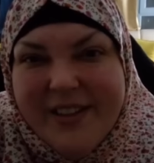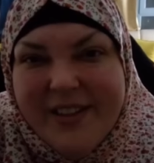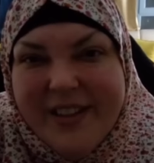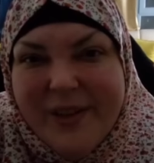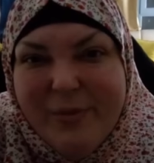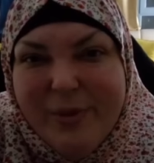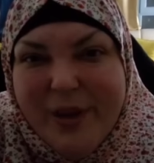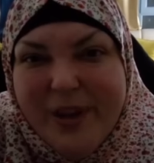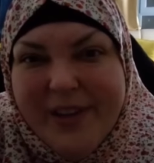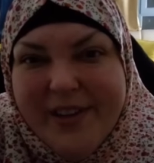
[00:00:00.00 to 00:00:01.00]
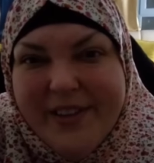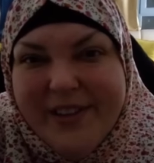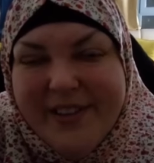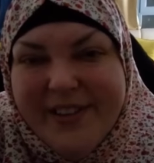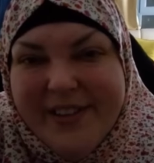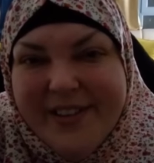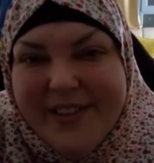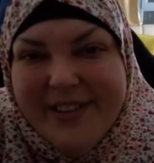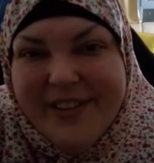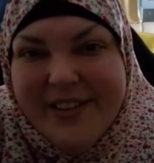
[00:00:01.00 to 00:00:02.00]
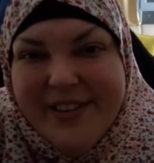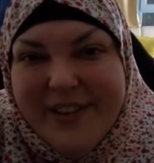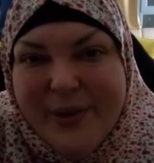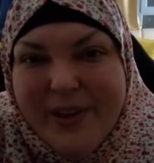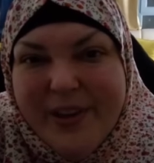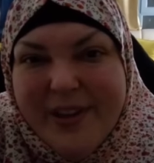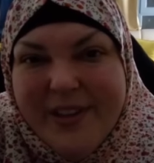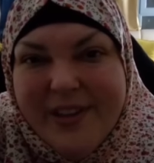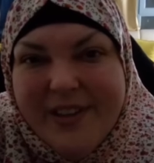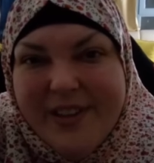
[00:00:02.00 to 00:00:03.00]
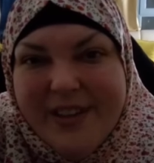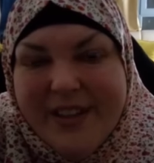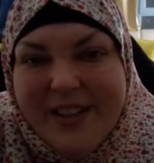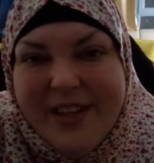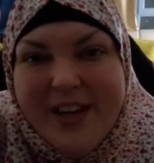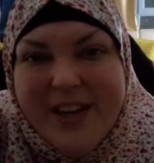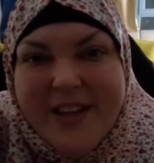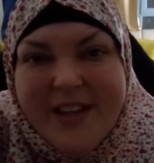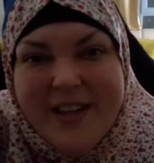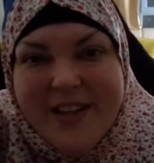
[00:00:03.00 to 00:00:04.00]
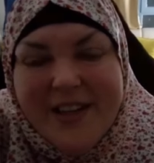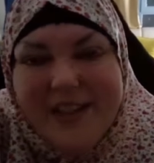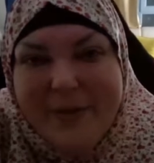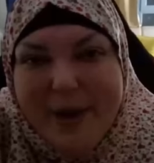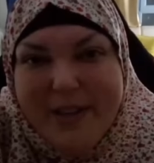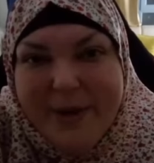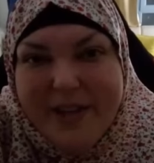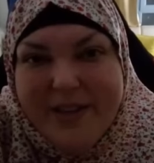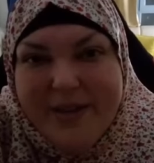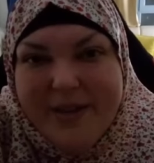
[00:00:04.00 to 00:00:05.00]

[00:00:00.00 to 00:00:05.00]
Hello, Blue Pod. Nor. Yeah, he went back to bed. So